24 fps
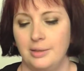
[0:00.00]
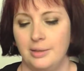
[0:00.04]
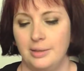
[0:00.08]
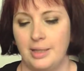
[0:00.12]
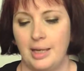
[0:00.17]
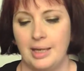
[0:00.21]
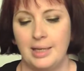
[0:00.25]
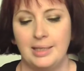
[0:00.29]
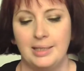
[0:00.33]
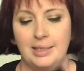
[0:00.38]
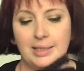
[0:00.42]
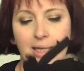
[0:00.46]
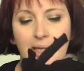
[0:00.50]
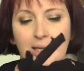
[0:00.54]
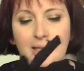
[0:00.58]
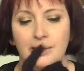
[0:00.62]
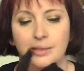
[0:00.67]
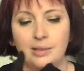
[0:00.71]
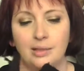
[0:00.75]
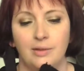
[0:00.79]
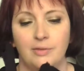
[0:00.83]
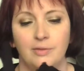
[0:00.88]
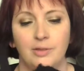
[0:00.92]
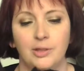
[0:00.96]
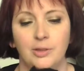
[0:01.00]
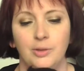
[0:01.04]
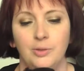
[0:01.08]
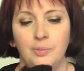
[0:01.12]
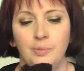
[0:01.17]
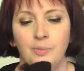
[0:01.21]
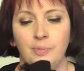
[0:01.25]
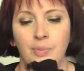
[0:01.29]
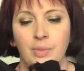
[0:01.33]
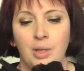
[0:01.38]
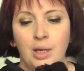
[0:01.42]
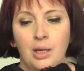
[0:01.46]
nice taste level.
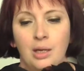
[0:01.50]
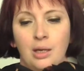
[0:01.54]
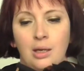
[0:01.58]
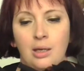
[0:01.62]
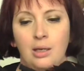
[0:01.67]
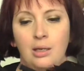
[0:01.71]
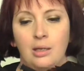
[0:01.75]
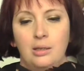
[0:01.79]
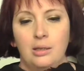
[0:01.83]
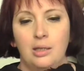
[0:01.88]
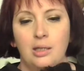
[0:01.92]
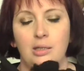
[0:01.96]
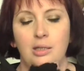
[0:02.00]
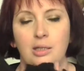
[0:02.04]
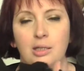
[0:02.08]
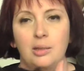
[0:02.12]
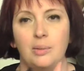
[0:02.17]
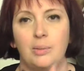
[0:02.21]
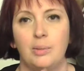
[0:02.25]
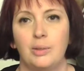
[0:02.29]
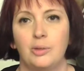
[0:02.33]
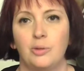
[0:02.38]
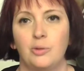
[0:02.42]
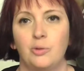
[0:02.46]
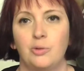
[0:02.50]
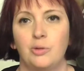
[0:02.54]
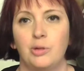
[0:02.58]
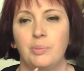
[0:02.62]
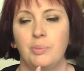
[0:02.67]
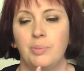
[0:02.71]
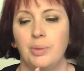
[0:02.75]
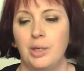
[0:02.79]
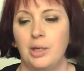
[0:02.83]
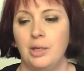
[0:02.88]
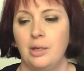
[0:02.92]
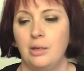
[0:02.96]
They tend to be a little
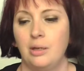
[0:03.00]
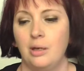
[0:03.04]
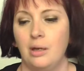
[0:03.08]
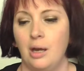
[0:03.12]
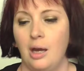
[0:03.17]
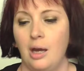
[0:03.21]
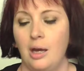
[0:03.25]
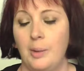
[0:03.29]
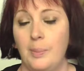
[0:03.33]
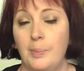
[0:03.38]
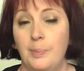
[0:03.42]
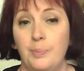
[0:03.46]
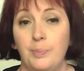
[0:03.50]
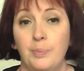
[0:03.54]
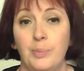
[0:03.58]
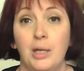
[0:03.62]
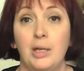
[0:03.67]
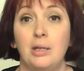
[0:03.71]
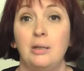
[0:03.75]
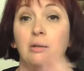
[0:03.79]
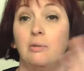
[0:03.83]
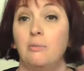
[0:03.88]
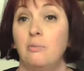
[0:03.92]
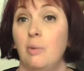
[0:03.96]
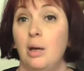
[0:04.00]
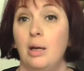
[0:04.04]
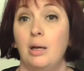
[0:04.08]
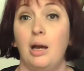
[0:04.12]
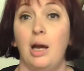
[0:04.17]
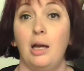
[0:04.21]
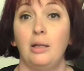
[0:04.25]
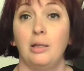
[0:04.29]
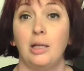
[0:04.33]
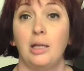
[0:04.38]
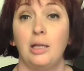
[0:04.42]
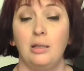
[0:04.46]
grumpy. And
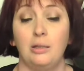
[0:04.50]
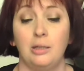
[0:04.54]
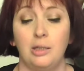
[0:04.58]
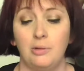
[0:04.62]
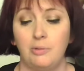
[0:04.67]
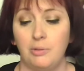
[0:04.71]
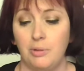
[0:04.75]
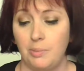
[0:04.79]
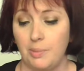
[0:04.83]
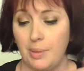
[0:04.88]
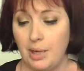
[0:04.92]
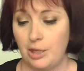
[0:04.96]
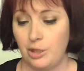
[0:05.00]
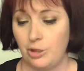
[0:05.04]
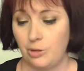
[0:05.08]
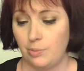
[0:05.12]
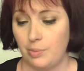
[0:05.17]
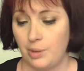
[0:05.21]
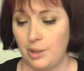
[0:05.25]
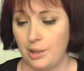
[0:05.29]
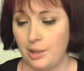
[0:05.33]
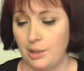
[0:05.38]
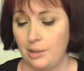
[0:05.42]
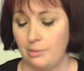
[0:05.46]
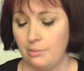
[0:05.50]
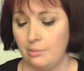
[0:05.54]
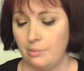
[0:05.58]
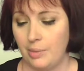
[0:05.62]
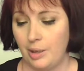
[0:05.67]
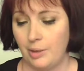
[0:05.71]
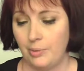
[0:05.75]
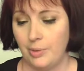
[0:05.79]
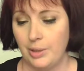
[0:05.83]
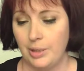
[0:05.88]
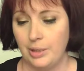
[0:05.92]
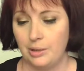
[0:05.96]
oddly, it would match my
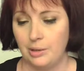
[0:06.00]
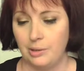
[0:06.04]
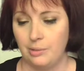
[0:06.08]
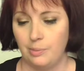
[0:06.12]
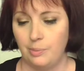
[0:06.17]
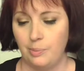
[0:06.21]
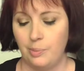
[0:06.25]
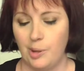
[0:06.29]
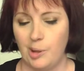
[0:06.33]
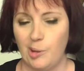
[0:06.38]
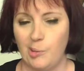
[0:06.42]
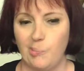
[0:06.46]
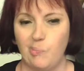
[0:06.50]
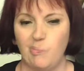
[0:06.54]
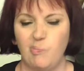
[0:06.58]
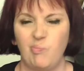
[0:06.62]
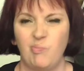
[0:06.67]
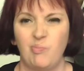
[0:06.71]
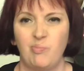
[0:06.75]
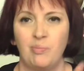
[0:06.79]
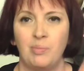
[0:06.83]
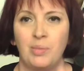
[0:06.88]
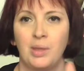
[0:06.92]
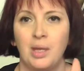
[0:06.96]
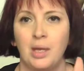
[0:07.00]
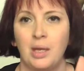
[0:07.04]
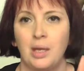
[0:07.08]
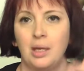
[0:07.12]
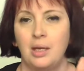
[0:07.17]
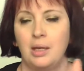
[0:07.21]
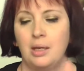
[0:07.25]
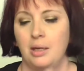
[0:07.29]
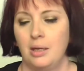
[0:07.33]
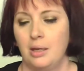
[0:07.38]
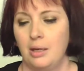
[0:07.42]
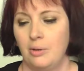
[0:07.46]
wreath, but
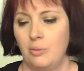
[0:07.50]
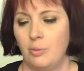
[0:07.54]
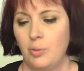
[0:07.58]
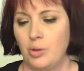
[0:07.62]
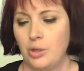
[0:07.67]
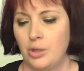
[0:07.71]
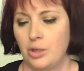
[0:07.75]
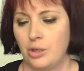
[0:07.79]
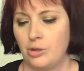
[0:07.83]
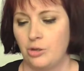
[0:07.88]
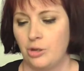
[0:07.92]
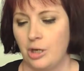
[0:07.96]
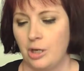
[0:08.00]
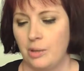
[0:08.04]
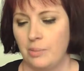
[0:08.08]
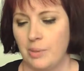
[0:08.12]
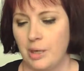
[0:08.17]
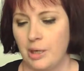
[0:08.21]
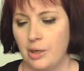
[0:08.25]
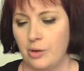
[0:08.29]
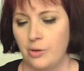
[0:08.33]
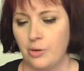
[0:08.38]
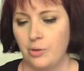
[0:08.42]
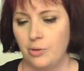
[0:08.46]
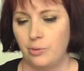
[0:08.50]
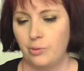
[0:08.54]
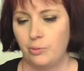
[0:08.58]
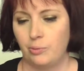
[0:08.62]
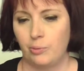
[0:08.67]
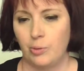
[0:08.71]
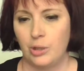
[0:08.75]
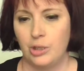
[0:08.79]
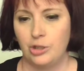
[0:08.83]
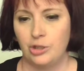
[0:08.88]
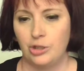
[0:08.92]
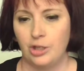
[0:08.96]
we're going to try to make our own
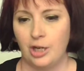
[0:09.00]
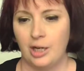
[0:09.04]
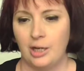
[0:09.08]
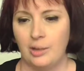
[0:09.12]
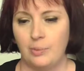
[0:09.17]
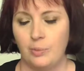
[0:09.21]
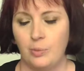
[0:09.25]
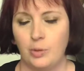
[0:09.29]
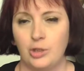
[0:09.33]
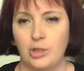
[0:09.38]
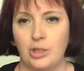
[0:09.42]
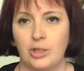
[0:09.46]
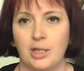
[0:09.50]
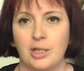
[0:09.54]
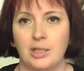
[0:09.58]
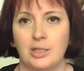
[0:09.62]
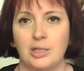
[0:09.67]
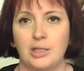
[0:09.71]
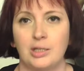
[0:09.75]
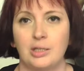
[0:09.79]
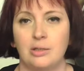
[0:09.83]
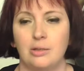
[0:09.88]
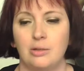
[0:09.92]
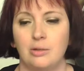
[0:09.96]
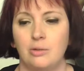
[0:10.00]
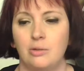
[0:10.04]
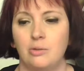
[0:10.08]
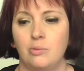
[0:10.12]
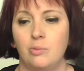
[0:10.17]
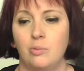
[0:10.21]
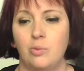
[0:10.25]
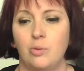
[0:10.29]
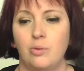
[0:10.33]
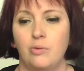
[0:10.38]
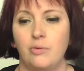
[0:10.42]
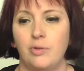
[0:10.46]
wind chime, which I guess
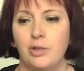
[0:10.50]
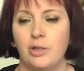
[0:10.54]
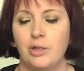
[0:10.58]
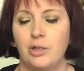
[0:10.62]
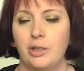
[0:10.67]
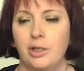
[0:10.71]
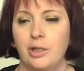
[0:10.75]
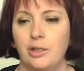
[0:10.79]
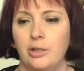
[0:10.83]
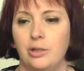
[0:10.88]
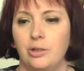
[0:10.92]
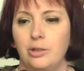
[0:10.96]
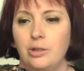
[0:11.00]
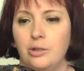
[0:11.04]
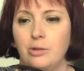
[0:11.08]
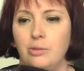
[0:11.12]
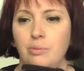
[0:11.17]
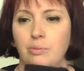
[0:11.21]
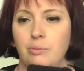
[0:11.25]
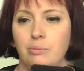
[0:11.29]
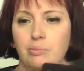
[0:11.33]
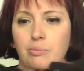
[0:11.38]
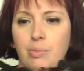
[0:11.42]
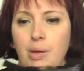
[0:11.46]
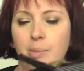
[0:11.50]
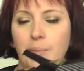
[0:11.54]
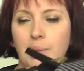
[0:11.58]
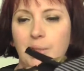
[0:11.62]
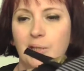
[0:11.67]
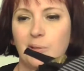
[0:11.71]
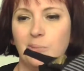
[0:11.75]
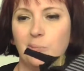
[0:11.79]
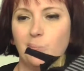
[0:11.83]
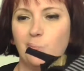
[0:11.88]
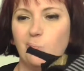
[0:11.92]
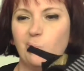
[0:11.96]
we'll figure out how to do. Maybe
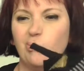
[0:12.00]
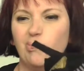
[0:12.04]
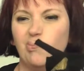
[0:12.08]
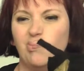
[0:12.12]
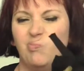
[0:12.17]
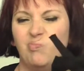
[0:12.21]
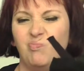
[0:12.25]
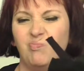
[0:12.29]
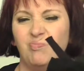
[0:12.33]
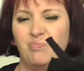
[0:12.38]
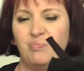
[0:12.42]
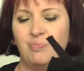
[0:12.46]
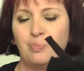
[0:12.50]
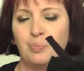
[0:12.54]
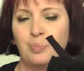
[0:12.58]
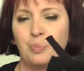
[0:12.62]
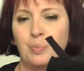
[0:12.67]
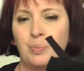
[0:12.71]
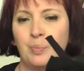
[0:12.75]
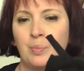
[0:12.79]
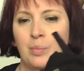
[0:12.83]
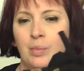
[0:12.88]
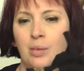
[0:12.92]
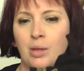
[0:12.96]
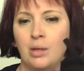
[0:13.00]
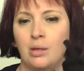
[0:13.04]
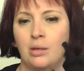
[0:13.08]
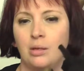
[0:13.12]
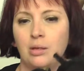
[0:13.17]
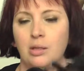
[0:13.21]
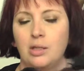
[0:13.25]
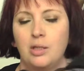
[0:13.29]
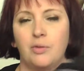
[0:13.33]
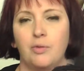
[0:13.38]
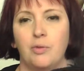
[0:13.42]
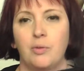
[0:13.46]
some
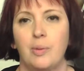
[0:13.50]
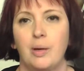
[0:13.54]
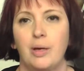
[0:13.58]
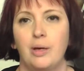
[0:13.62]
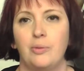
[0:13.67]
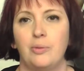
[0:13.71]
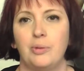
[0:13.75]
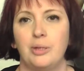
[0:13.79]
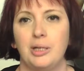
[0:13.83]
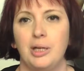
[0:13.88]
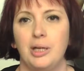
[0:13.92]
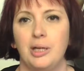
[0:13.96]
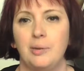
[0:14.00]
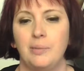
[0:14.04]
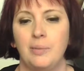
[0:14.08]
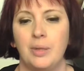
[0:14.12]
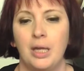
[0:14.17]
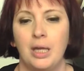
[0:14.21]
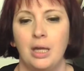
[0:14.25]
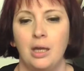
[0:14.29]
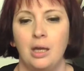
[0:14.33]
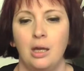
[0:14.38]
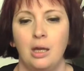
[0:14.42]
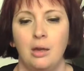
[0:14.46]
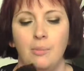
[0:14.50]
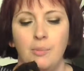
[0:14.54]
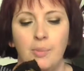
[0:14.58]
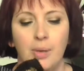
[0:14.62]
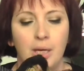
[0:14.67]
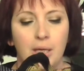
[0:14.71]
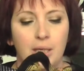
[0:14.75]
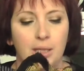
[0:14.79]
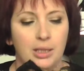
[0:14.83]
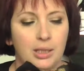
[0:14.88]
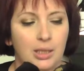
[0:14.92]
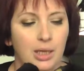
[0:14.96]
silverware or whatnot.
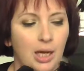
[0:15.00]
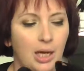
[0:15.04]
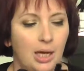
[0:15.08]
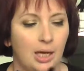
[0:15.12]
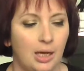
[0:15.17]
But